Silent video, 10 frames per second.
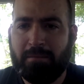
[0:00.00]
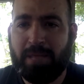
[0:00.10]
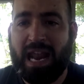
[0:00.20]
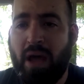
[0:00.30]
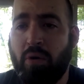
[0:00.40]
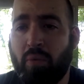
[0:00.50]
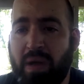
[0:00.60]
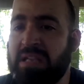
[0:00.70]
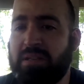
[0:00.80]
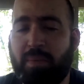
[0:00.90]
And how are
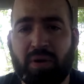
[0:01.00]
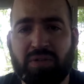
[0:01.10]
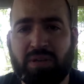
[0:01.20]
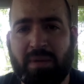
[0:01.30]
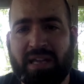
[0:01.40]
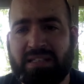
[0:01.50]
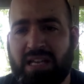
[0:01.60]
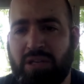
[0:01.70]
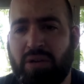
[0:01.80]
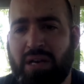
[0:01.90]
we supposed to
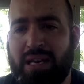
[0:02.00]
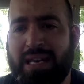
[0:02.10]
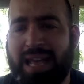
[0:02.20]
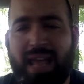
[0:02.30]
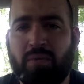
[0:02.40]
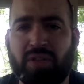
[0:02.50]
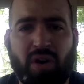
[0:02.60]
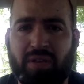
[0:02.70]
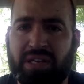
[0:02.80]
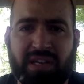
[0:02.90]
maintain unity today with
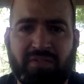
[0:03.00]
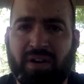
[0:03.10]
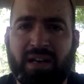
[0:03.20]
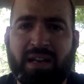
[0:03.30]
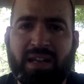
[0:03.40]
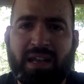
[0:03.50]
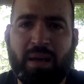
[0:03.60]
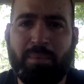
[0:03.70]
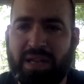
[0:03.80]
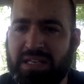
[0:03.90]
all the different
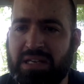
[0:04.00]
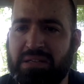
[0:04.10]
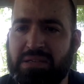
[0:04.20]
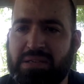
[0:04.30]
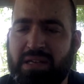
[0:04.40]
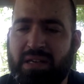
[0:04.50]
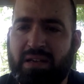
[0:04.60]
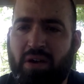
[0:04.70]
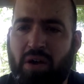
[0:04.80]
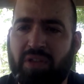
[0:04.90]
opinions,
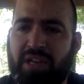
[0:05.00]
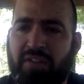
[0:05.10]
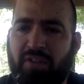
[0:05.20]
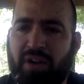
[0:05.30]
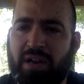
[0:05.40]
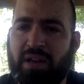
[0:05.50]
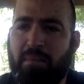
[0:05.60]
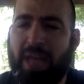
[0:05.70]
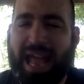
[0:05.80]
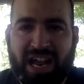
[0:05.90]
all the different
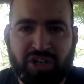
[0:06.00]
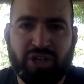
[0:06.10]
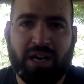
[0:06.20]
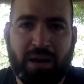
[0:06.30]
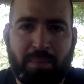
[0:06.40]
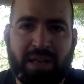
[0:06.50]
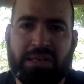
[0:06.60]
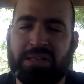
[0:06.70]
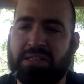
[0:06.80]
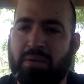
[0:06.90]
passionate
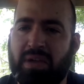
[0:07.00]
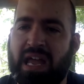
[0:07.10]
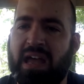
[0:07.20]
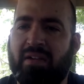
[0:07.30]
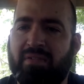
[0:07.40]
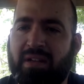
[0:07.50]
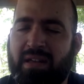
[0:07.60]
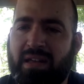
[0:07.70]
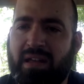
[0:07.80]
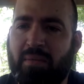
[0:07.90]
opinions that we have
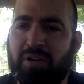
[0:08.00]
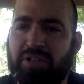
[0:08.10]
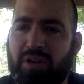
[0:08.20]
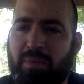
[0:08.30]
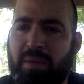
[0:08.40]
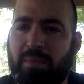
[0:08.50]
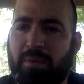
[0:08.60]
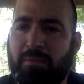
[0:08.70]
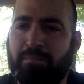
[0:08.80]
amongst our people?